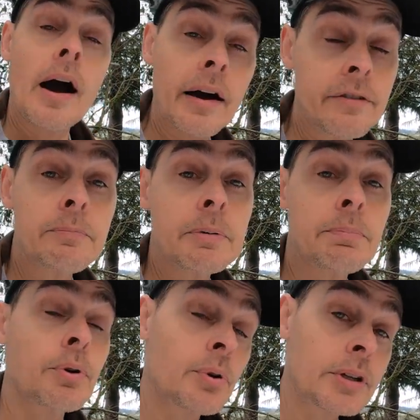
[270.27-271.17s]
I've been
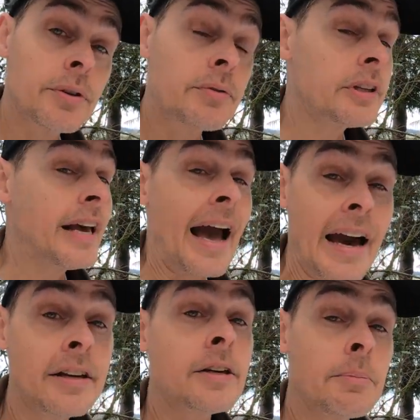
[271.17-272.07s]
progressively
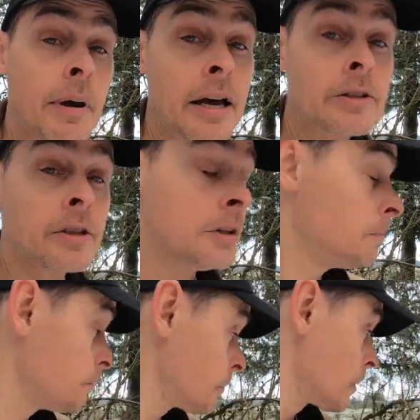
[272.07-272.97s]
adding
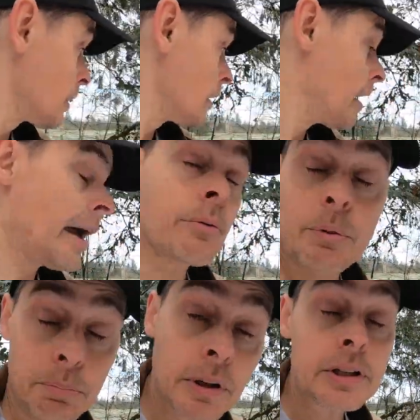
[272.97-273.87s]
capacity and
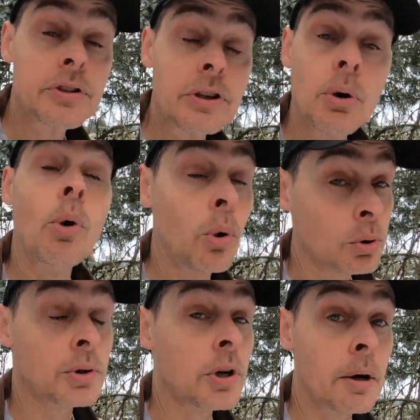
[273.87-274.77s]
replacing
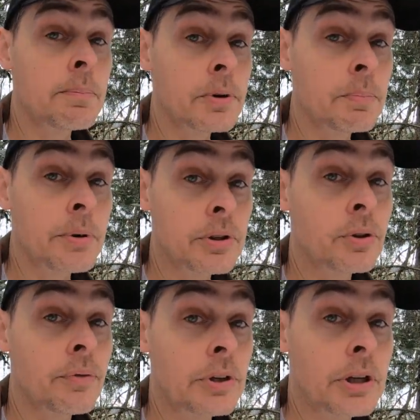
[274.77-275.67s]
older compost
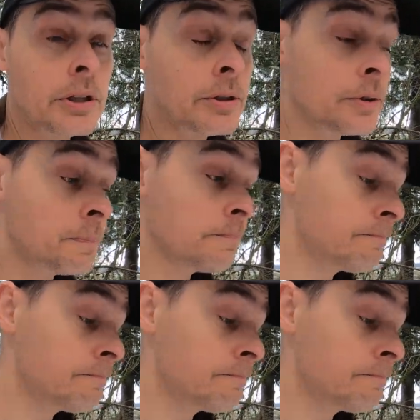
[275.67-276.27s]
bins over the years.